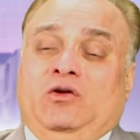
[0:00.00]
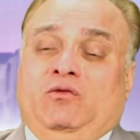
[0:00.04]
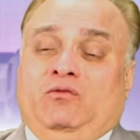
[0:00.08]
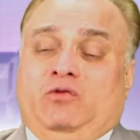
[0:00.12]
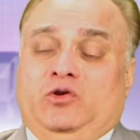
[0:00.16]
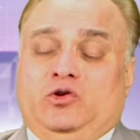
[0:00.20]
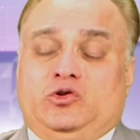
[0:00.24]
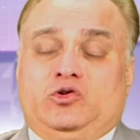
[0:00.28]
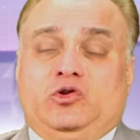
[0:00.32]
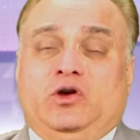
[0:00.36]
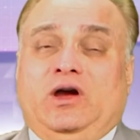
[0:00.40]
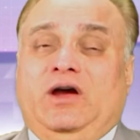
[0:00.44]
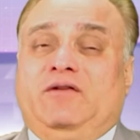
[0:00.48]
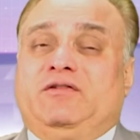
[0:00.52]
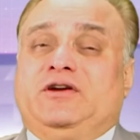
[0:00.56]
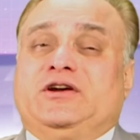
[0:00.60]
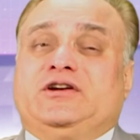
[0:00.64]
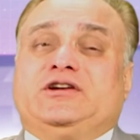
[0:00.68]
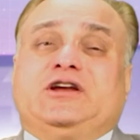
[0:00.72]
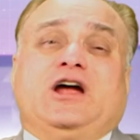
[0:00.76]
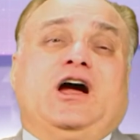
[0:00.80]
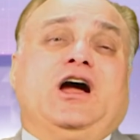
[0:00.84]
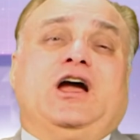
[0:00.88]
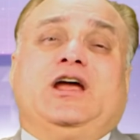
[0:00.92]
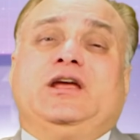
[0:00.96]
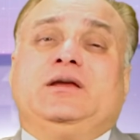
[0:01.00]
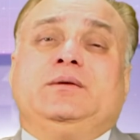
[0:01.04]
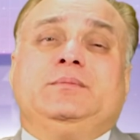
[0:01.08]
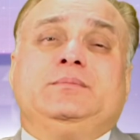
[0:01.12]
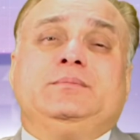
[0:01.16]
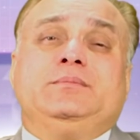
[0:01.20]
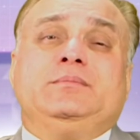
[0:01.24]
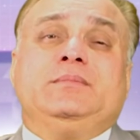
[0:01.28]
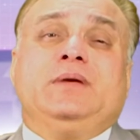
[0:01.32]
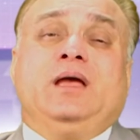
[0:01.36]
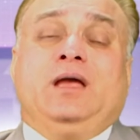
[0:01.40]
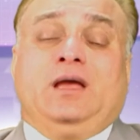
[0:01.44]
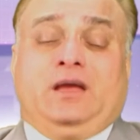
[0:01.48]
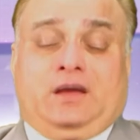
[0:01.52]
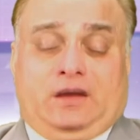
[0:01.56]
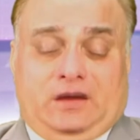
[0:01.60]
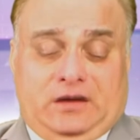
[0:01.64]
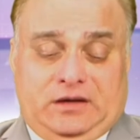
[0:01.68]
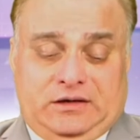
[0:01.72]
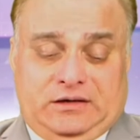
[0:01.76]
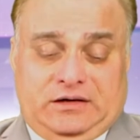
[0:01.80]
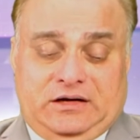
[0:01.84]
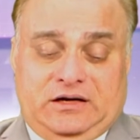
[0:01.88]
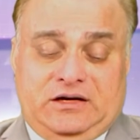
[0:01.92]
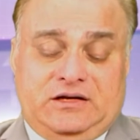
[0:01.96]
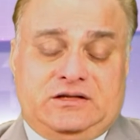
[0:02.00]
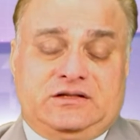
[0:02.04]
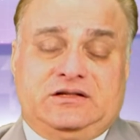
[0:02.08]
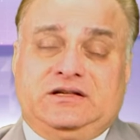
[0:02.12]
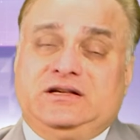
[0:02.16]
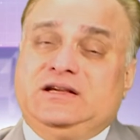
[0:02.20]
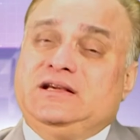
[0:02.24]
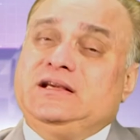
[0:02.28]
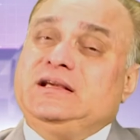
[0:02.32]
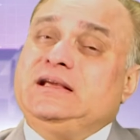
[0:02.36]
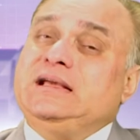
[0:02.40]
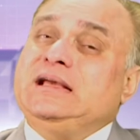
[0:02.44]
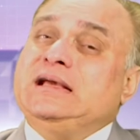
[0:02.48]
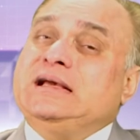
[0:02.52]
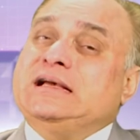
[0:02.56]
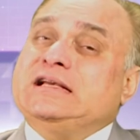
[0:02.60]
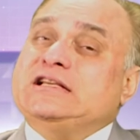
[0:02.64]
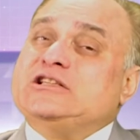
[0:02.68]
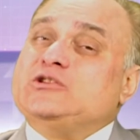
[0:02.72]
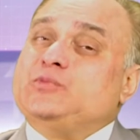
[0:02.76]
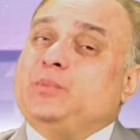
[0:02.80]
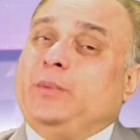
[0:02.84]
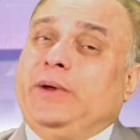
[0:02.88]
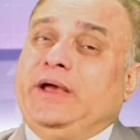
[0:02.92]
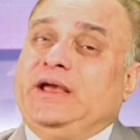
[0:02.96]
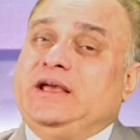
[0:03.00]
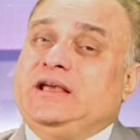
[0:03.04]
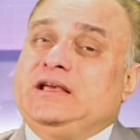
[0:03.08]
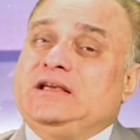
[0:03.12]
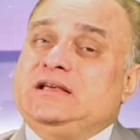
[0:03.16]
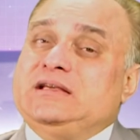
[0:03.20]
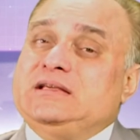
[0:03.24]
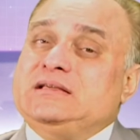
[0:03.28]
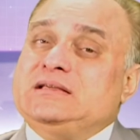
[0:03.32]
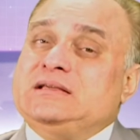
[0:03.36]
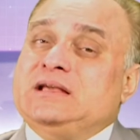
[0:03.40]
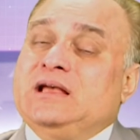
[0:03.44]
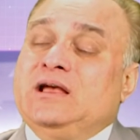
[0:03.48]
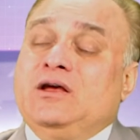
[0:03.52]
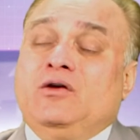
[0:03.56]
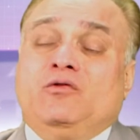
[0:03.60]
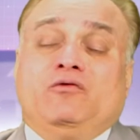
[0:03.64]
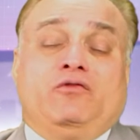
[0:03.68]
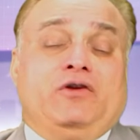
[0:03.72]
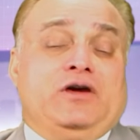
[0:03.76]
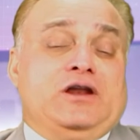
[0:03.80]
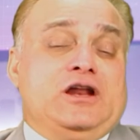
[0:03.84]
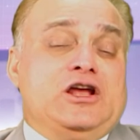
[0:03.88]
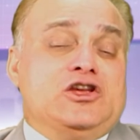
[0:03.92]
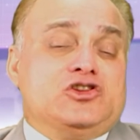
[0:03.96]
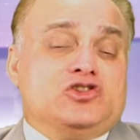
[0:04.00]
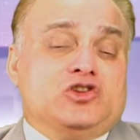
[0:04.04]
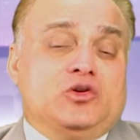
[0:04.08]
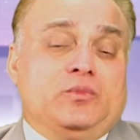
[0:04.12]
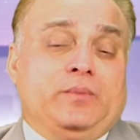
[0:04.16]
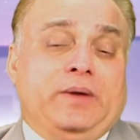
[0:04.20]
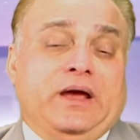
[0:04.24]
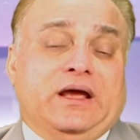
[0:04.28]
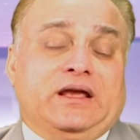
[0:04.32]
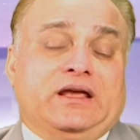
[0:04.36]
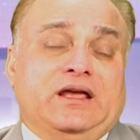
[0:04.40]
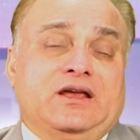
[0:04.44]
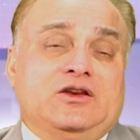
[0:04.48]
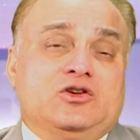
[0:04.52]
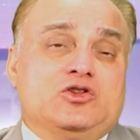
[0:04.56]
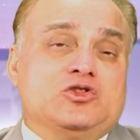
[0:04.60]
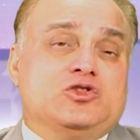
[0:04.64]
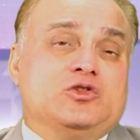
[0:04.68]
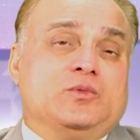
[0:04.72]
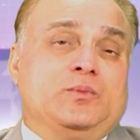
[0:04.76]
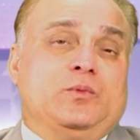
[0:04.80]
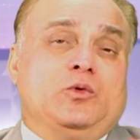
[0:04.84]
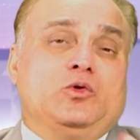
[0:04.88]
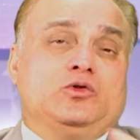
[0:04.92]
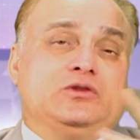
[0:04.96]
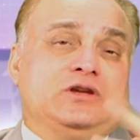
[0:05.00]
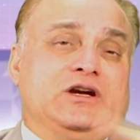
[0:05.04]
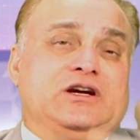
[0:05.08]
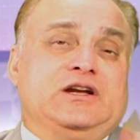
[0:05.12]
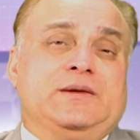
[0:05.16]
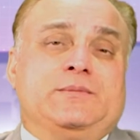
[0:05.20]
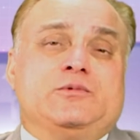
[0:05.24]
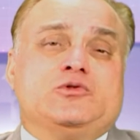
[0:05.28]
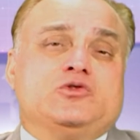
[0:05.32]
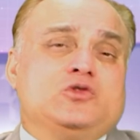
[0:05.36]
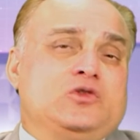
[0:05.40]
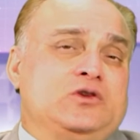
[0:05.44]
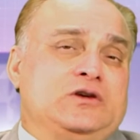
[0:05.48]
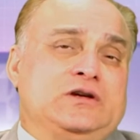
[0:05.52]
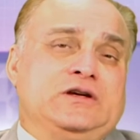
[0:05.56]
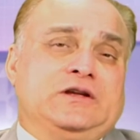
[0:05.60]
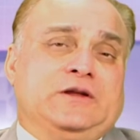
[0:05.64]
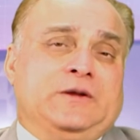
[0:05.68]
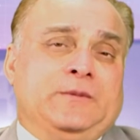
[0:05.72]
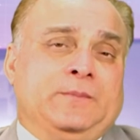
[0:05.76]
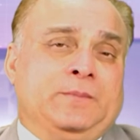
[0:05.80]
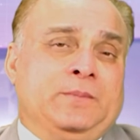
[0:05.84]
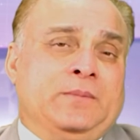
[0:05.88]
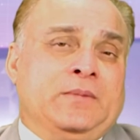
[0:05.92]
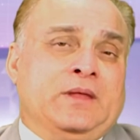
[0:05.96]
Will you have a time, energy, space, financial backing to support that opportunity?